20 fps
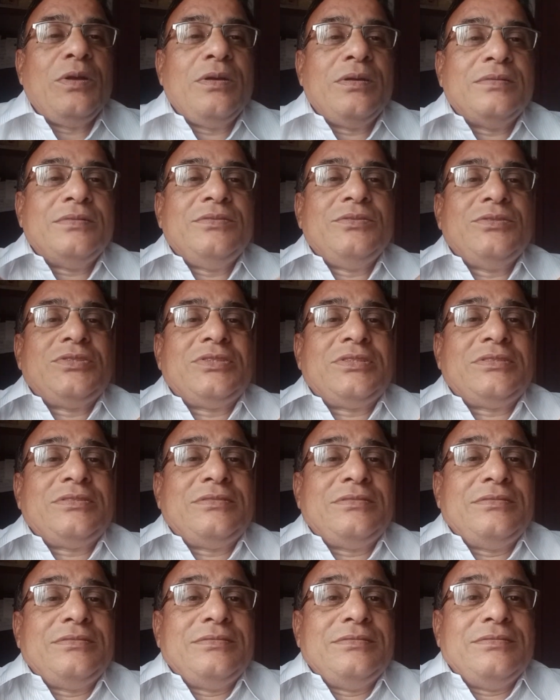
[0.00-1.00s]
You
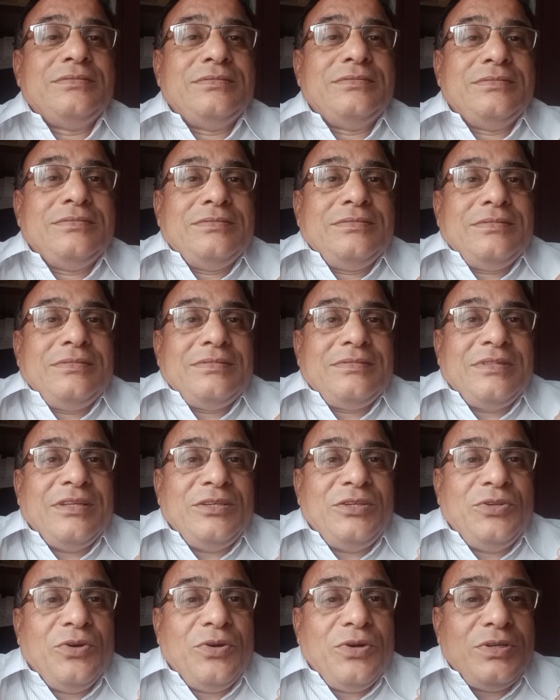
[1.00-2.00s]
the
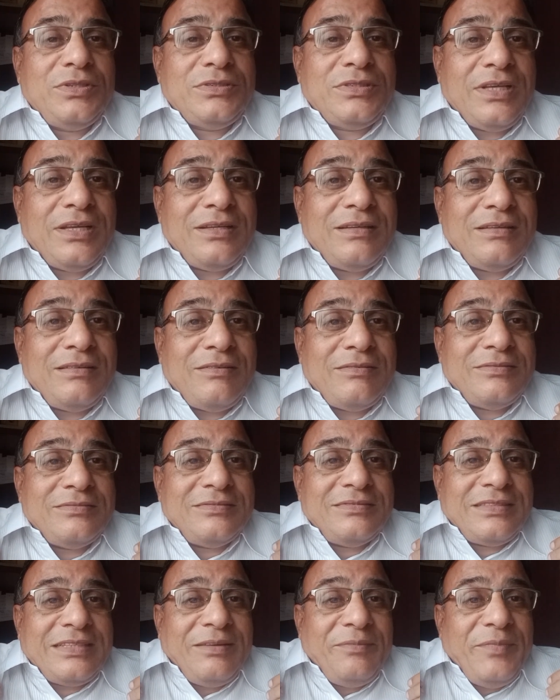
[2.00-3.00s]
doors
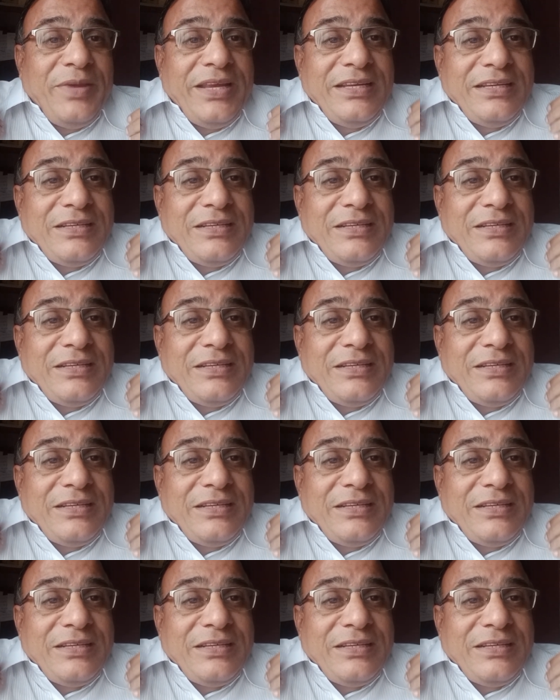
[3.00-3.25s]
remain